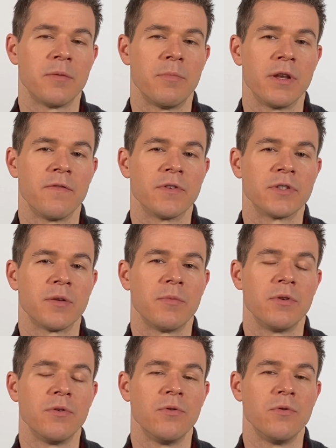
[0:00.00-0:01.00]
But if you're someone
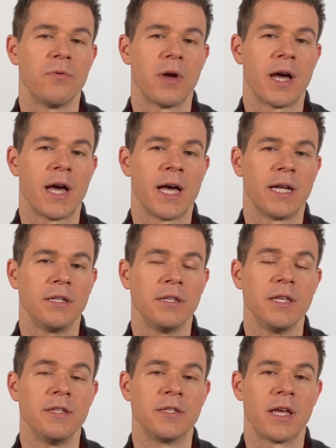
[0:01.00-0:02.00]
who
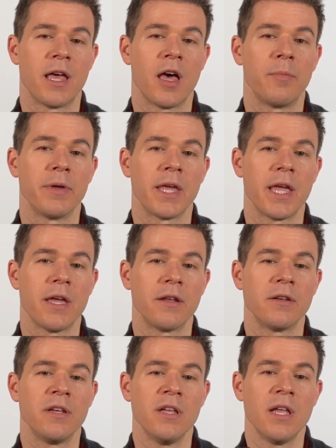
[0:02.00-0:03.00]
needs a helping hand,